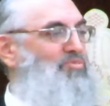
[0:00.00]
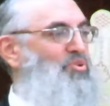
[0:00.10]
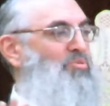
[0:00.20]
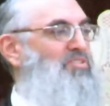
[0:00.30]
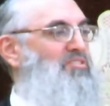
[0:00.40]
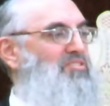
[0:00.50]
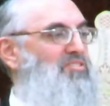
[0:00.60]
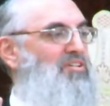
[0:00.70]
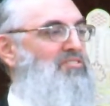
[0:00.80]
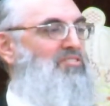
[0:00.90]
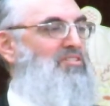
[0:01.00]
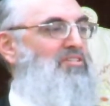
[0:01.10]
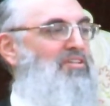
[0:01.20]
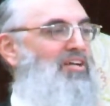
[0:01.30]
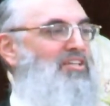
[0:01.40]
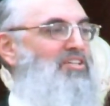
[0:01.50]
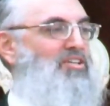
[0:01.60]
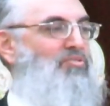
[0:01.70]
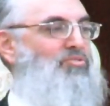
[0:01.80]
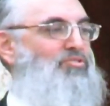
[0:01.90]
nobody listened, and he
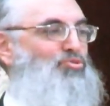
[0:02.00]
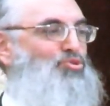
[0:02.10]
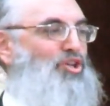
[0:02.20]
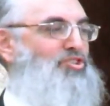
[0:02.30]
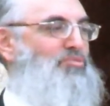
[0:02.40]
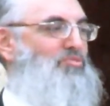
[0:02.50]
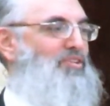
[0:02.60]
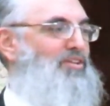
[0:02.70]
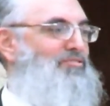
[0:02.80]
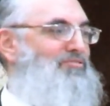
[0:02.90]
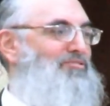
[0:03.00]
gives to judge himself.